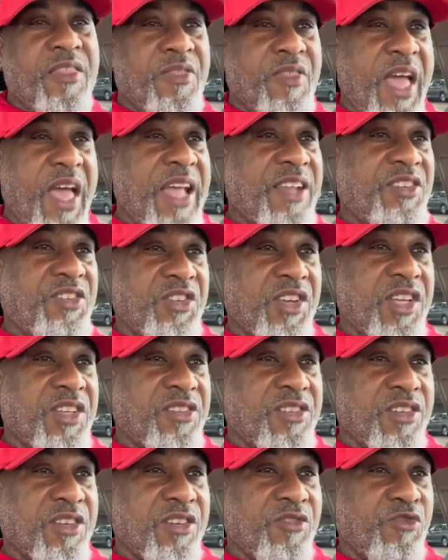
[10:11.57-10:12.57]
That's
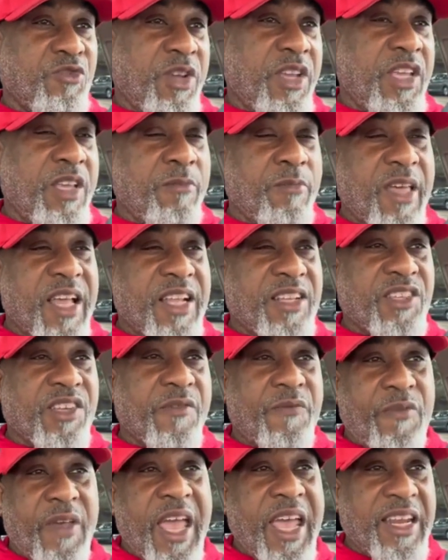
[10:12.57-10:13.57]
just a dream. That's a
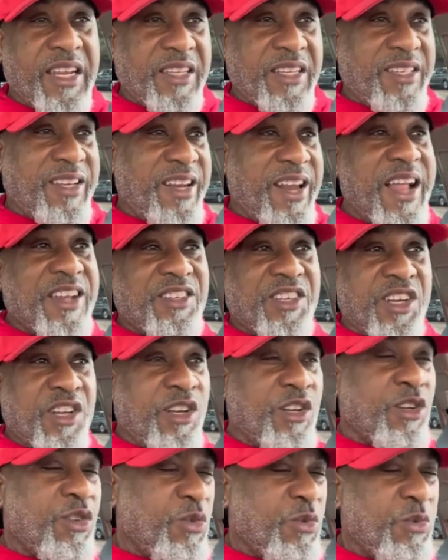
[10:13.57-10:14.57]
fantasy. That's an
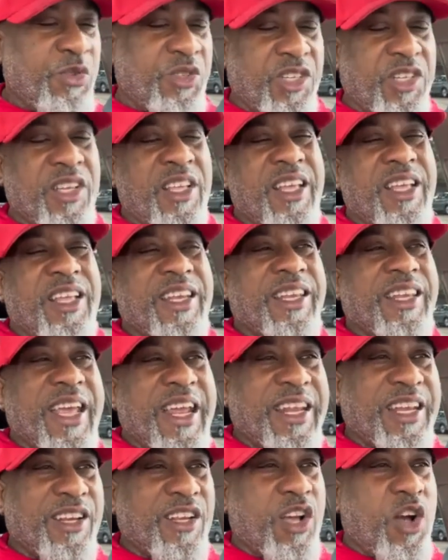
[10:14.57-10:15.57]
illusion.
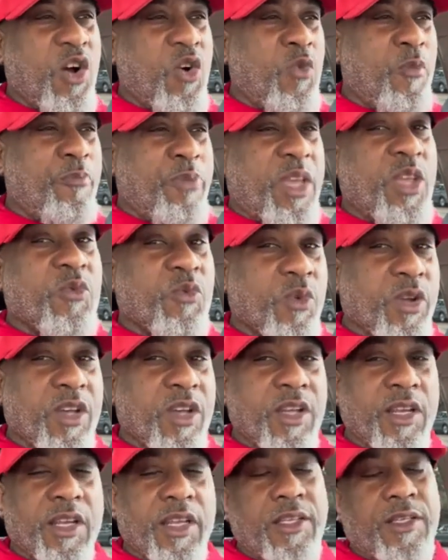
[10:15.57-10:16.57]
Let it go. Be
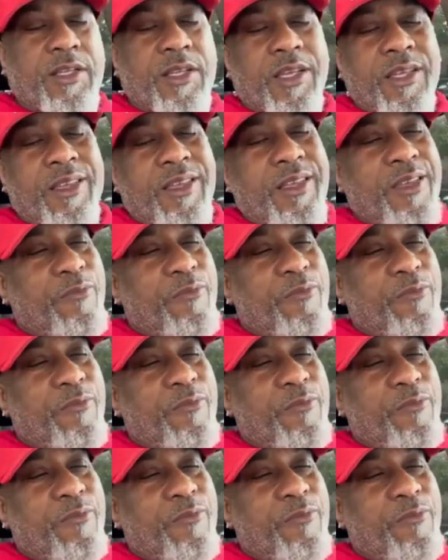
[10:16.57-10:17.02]
realistic.